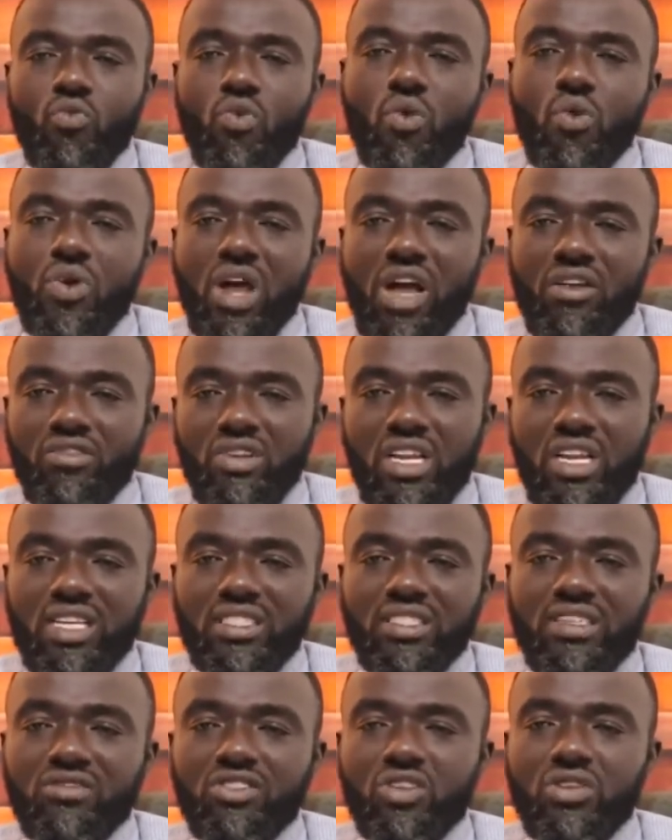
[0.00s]
When we have the
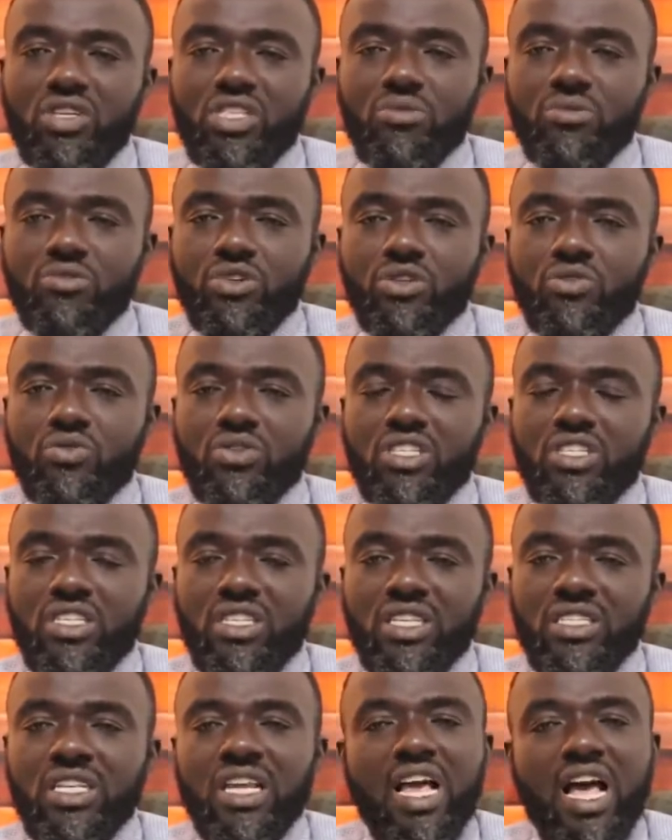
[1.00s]
last of the Holy Spirit will
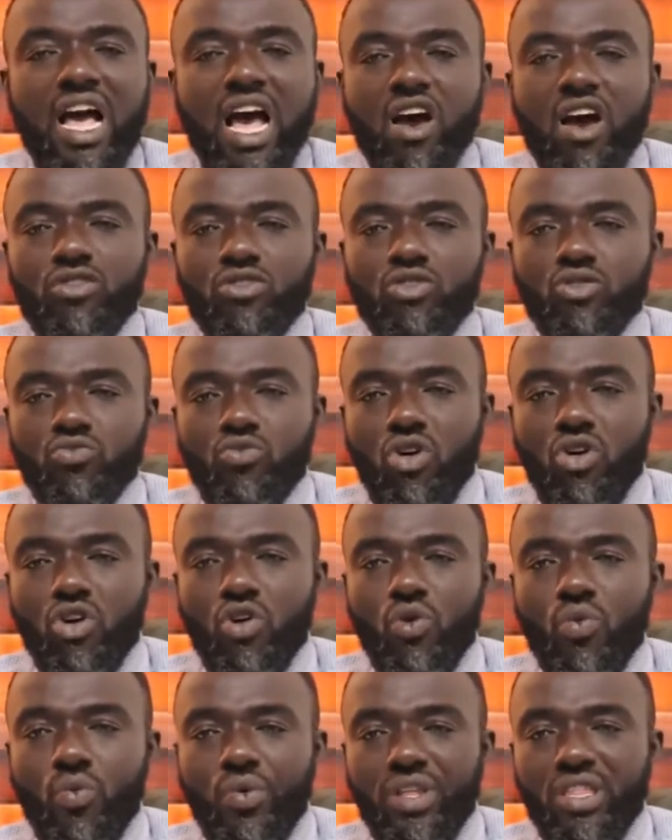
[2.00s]
teach us how to
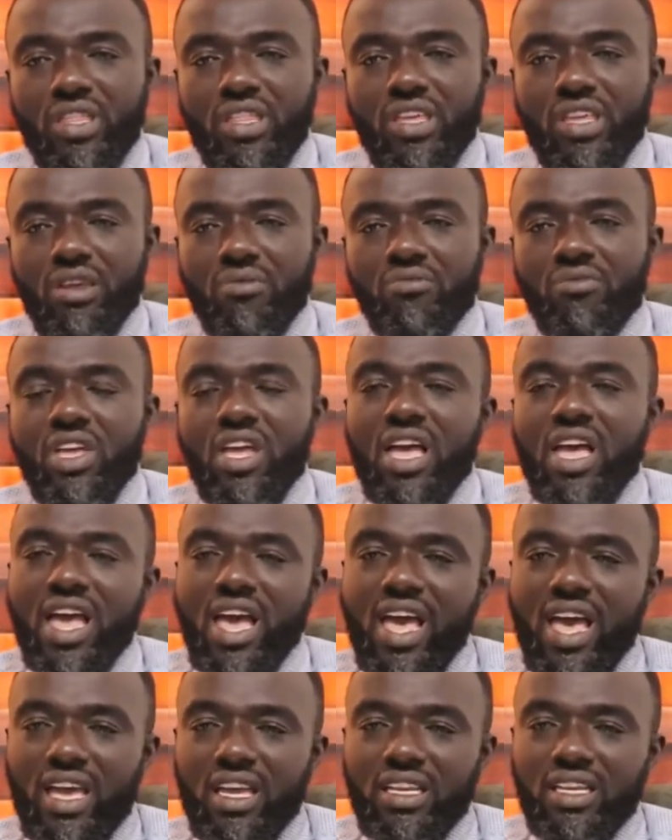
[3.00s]
walk with him
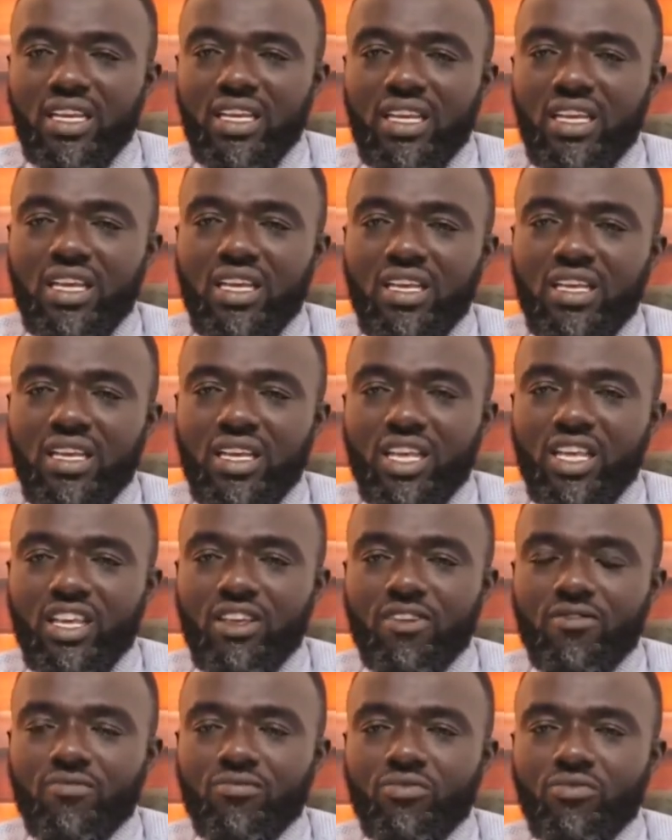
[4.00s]
and in
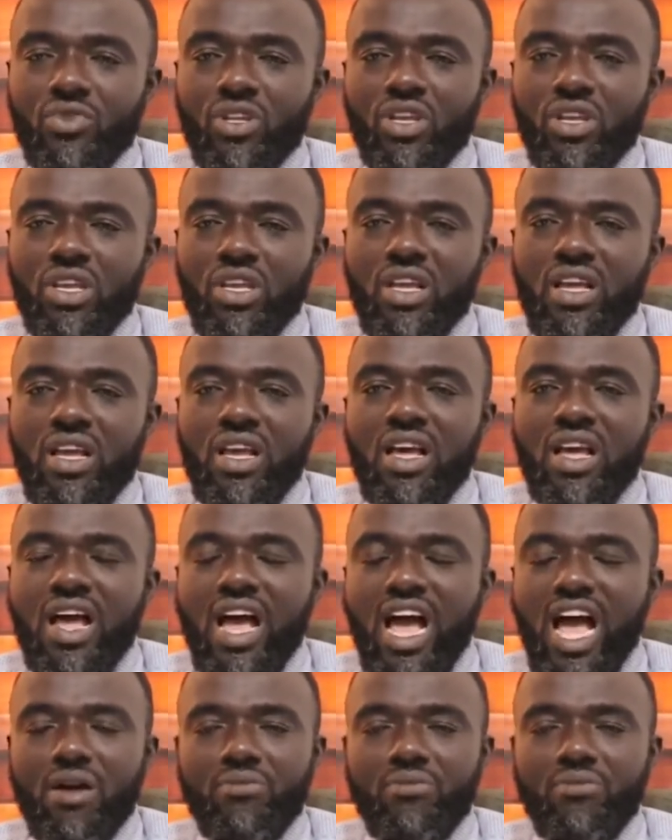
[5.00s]
him.